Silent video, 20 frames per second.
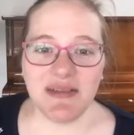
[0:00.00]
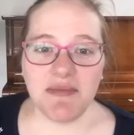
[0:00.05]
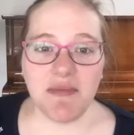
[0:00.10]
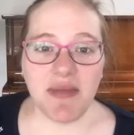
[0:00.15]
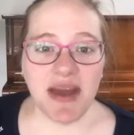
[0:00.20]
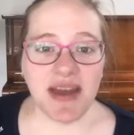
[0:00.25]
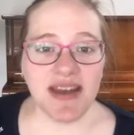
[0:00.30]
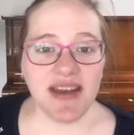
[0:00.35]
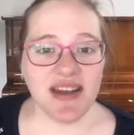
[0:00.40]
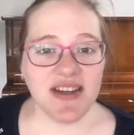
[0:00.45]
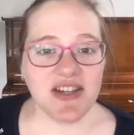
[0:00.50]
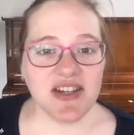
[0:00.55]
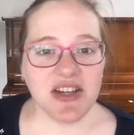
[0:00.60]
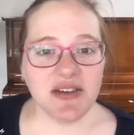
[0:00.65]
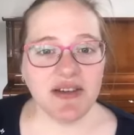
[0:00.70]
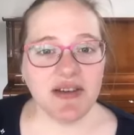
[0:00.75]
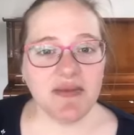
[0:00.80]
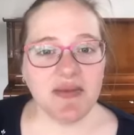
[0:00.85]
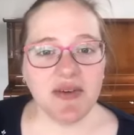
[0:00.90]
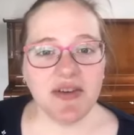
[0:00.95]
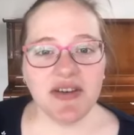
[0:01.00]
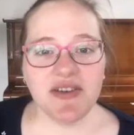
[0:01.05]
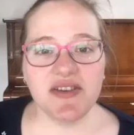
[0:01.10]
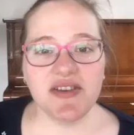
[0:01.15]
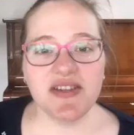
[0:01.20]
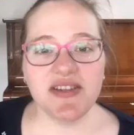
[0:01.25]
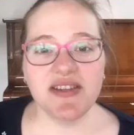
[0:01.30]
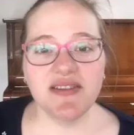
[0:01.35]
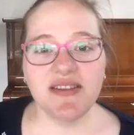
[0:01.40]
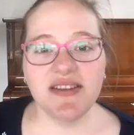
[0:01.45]
men are showing more
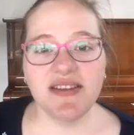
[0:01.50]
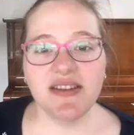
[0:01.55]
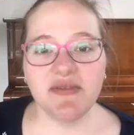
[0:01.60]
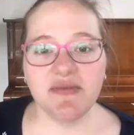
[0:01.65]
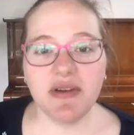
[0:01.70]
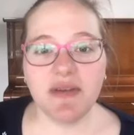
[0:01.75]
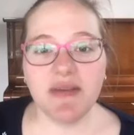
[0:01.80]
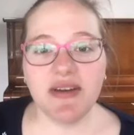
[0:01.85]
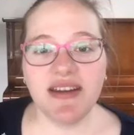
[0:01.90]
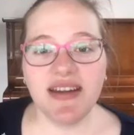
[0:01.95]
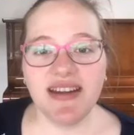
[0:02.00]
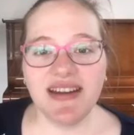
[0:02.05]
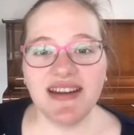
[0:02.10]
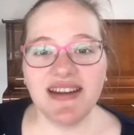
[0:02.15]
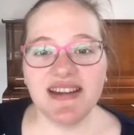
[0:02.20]
interest than women in